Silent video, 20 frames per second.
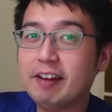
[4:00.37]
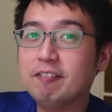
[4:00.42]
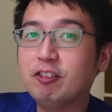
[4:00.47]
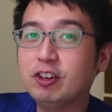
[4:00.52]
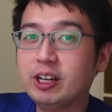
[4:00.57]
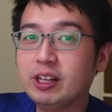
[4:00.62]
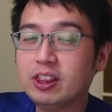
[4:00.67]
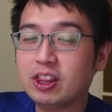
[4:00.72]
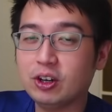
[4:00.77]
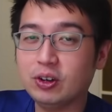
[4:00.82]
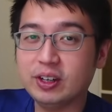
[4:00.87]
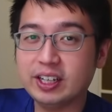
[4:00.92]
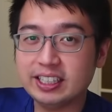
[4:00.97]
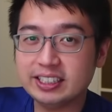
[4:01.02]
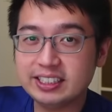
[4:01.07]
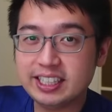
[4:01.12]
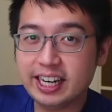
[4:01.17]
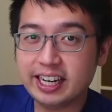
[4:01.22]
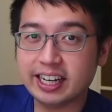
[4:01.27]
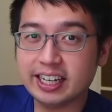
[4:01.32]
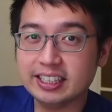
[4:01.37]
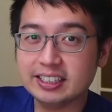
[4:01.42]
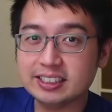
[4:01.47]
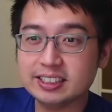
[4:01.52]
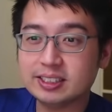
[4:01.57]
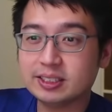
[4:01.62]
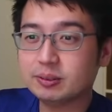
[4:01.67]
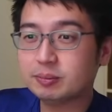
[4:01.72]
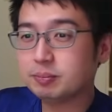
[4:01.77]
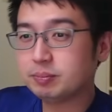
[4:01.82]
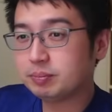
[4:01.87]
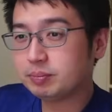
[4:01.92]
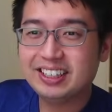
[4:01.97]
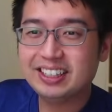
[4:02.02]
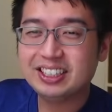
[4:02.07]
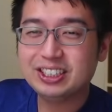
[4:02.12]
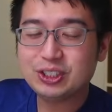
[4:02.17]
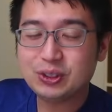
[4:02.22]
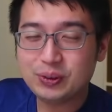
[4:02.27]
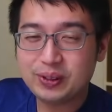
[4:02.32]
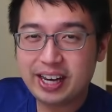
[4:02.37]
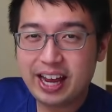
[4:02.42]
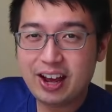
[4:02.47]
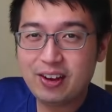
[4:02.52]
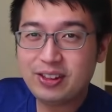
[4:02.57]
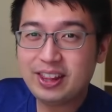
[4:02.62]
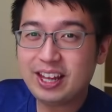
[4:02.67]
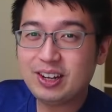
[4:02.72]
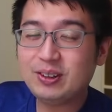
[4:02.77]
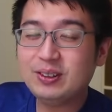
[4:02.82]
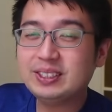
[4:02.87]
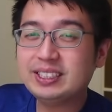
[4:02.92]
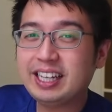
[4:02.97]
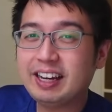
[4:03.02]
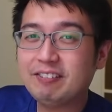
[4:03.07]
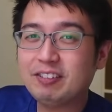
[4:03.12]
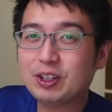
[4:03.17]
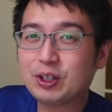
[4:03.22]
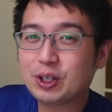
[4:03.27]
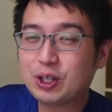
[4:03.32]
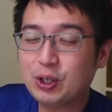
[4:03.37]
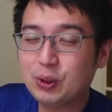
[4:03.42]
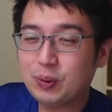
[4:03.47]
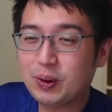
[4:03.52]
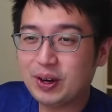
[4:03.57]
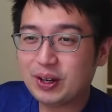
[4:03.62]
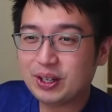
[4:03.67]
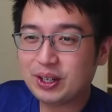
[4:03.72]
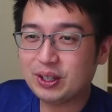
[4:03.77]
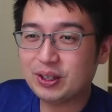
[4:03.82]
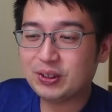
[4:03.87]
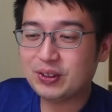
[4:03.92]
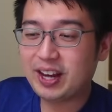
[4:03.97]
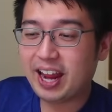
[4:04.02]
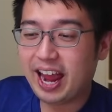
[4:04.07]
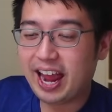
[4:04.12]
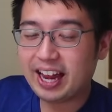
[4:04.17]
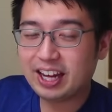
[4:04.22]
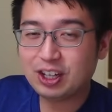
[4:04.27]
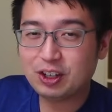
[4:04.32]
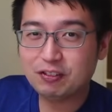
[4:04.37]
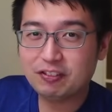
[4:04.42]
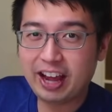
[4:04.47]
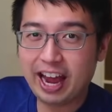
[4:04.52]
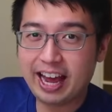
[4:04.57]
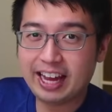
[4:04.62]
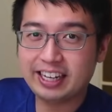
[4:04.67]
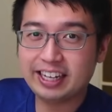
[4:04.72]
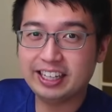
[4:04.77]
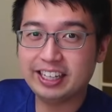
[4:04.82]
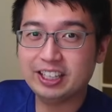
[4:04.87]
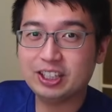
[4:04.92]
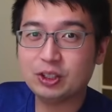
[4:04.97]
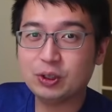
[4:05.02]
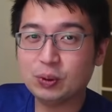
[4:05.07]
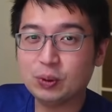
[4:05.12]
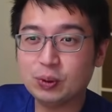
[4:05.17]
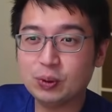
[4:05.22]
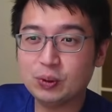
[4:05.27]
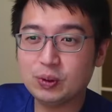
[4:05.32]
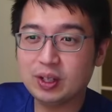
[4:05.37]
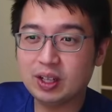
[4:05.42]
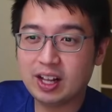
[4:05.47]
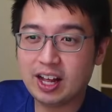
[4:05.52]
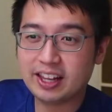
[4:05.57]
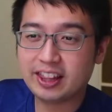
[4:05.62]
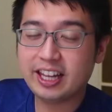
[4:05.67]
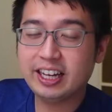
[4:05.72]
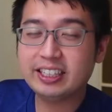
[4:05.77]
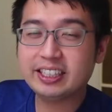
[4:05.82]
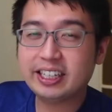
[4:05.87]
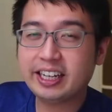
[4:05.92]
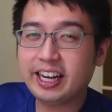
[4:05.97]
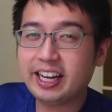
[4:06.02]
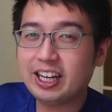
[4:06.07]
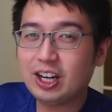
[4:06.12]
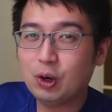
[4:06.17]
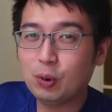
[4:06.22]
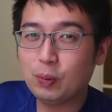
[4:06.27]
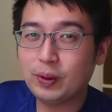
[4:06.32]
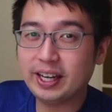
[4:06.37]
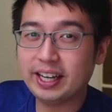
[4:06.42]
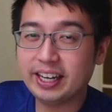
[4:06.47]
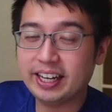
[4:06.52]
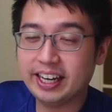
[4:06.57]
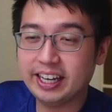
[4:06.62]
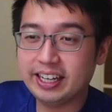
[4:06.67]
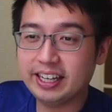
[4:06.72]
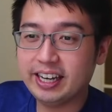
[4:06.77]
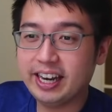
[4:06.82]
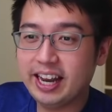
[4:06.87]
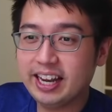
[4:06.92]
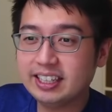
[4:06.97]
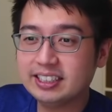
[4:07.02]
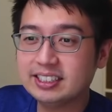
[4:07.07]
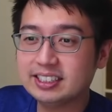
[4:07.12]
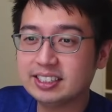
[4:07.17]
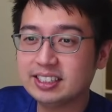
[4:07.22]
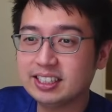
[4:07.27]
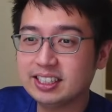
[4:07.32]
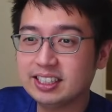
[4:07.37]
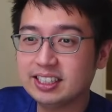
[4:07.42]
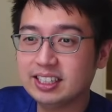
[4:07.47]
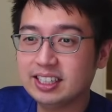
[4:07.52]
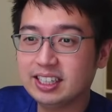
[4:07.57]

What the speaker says: every 30 seconds. So now that you saved your QR code and you've added it to Google Authenticator, we can hit next.